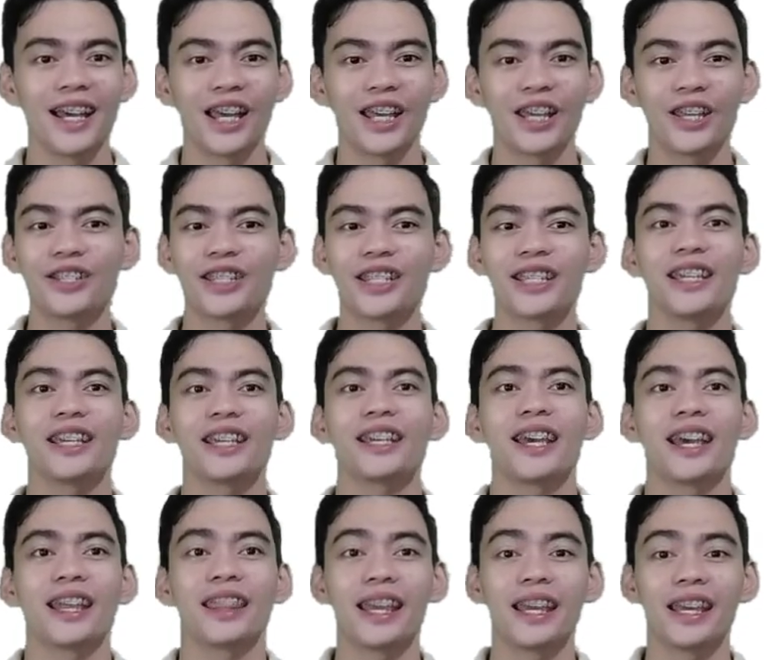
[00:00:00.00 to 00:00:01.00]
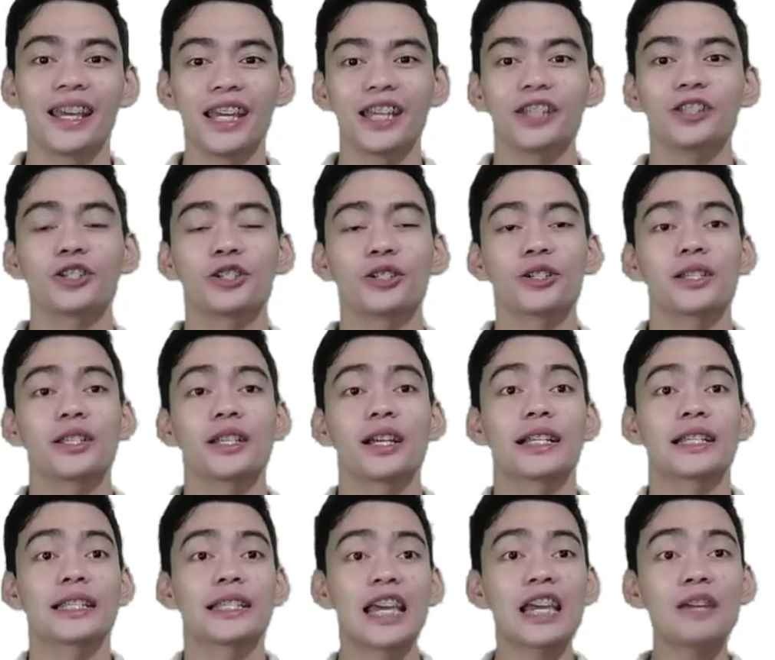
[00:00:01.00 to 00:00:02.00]
You see, they introduce the
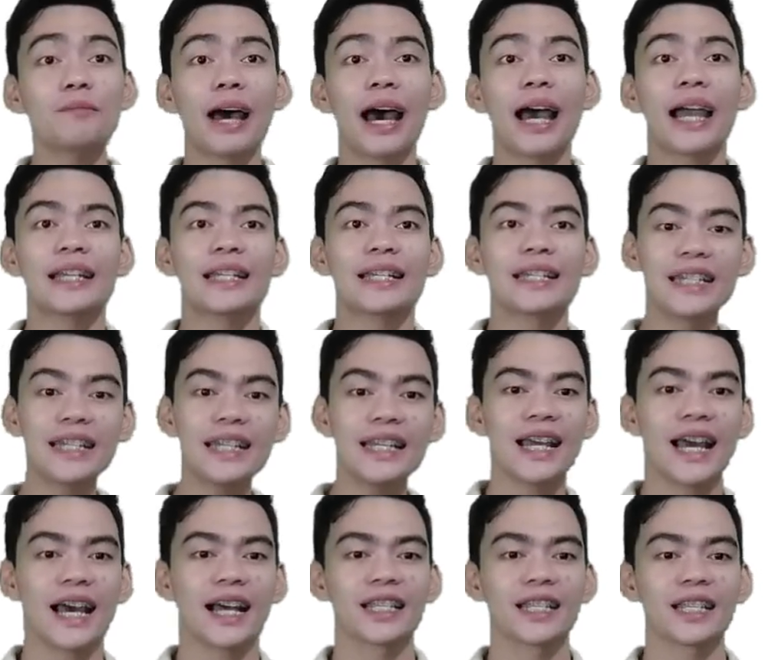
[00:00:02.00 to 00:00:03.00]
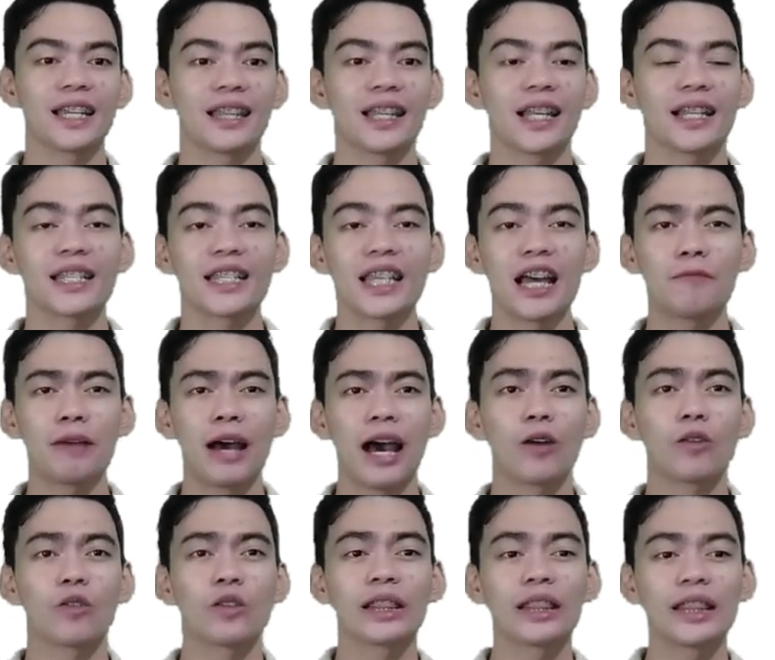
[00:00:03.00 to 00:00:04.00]
same ideas that
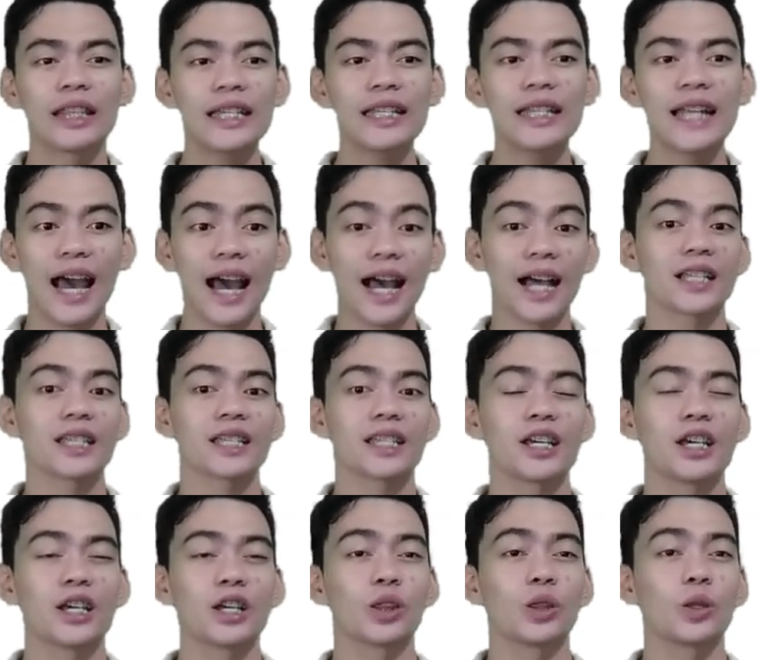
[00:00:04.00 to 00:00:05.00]
somehow lead us